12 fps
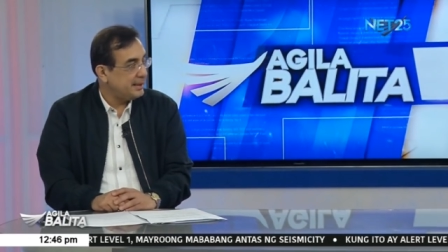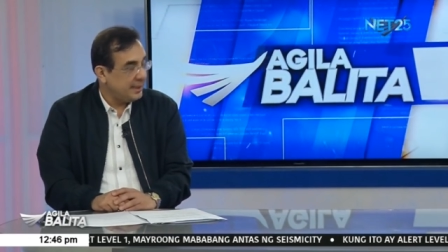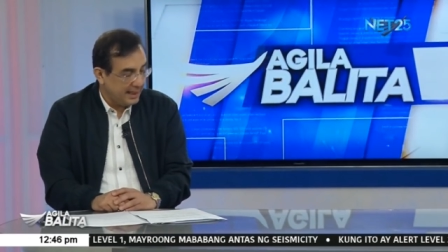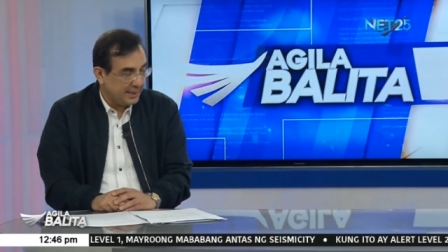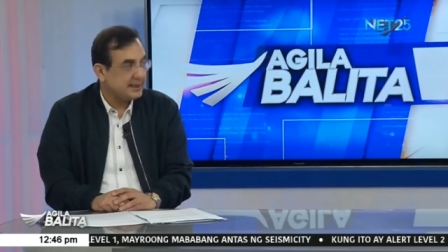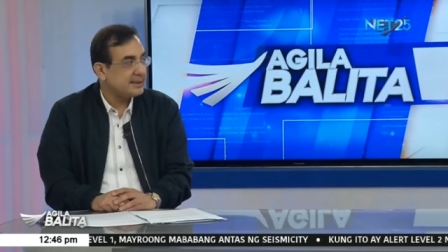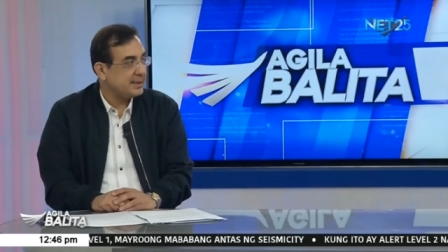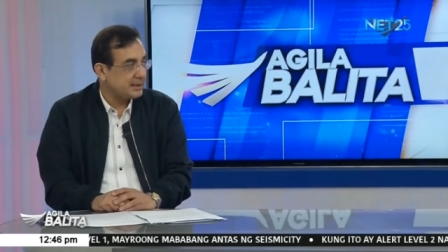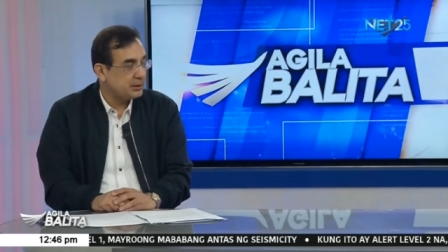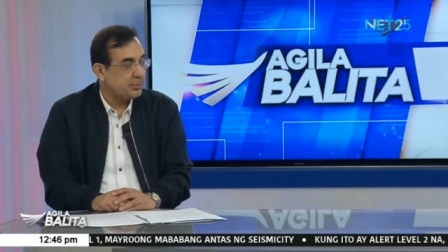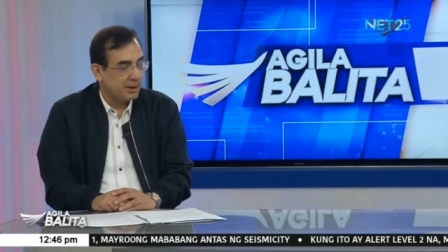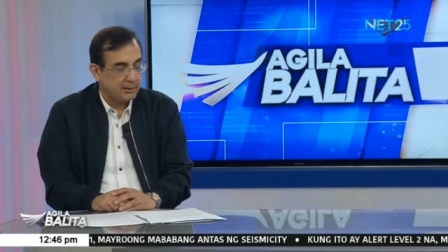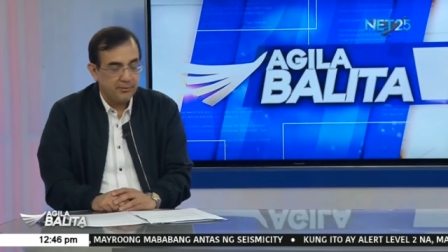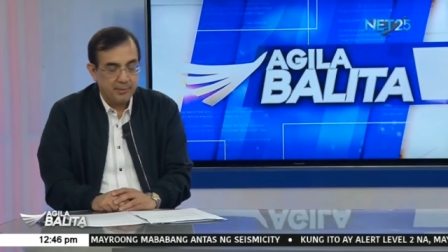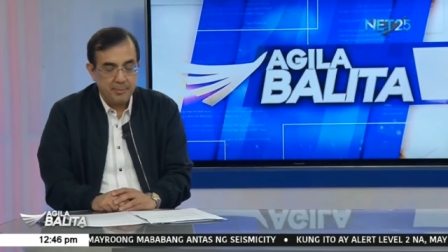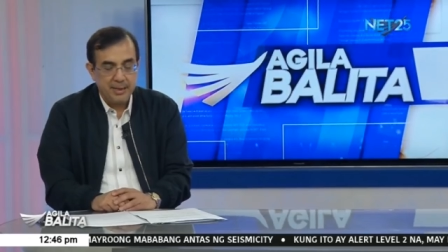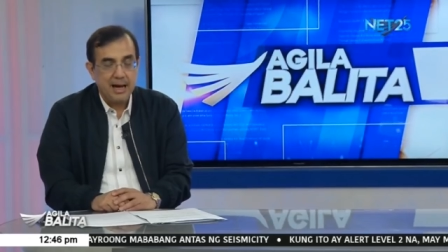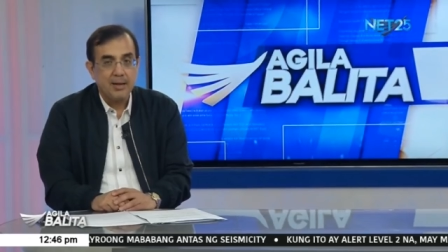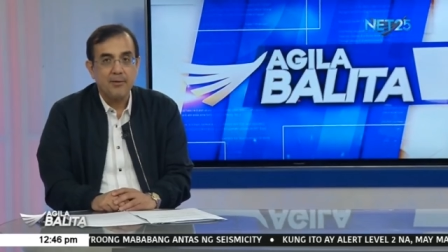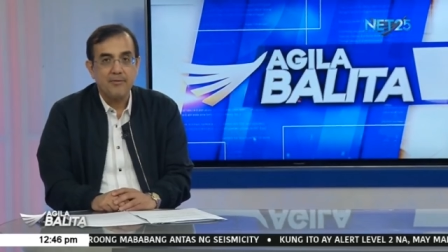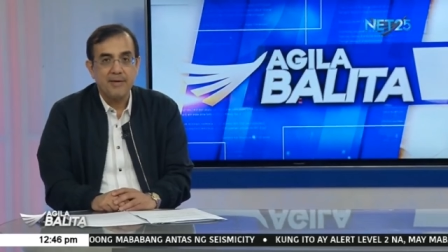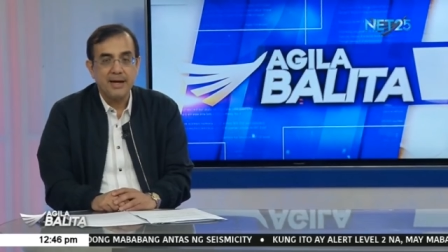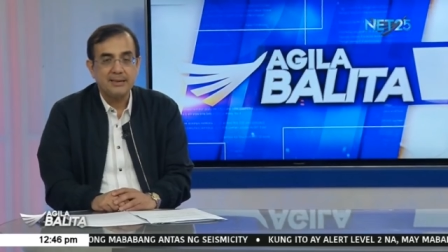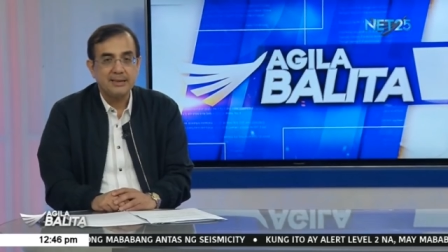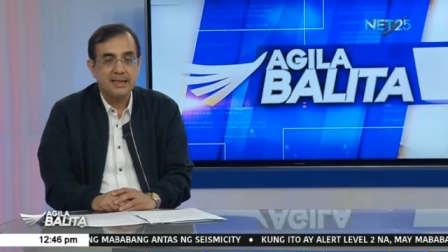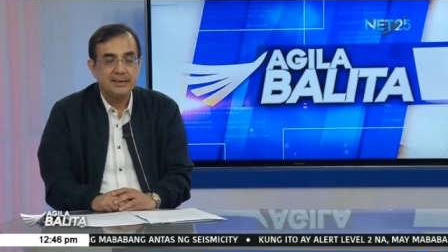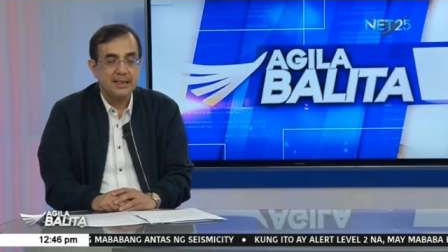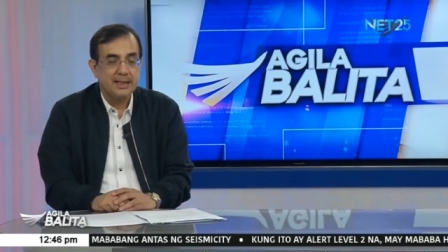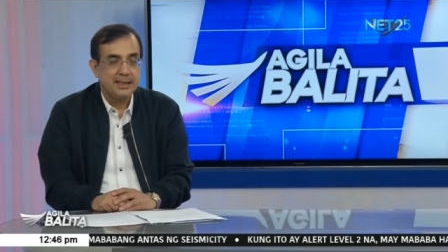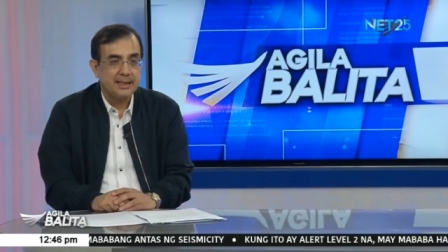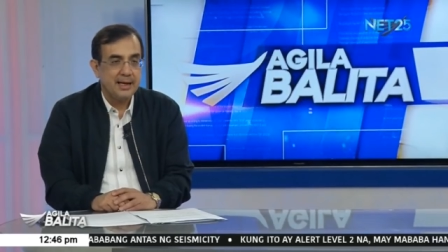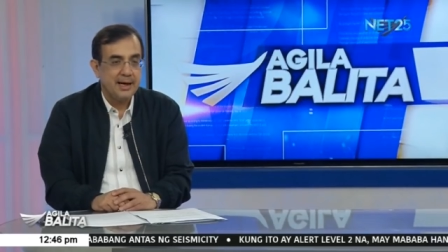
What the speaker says: Yes, that's part of the Meralco franchise area.